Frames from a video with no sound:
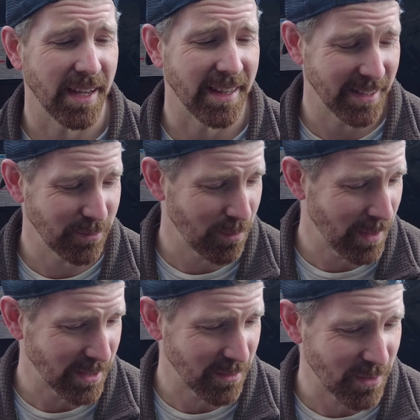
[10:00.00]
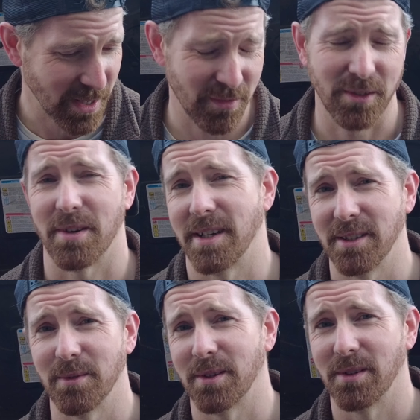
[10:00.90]
And that's what makes it really frustrating
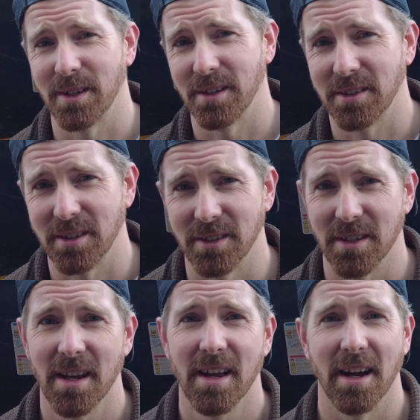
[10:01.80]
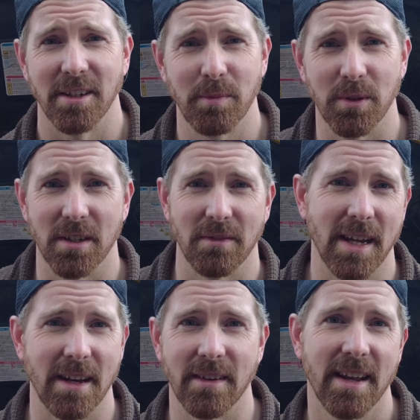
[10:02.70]
to work on cars, because I just put stuff
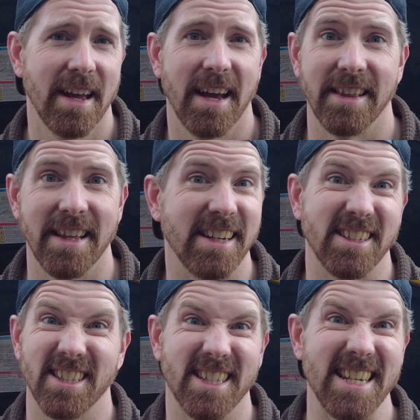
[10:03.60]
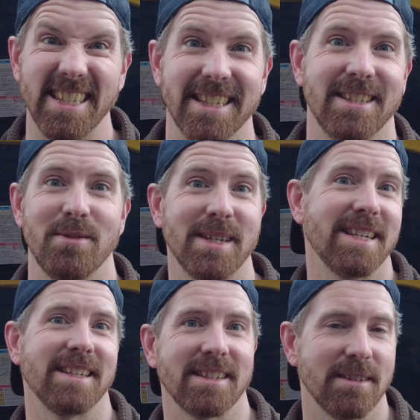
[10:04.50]
down and then it just ceases to
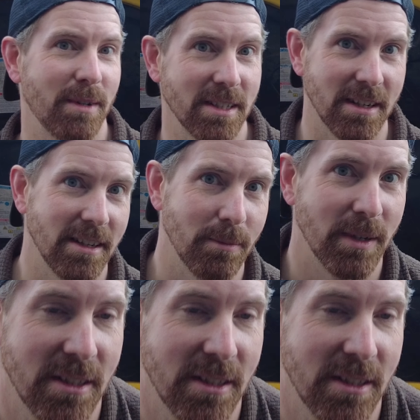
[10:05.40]
exist, much like my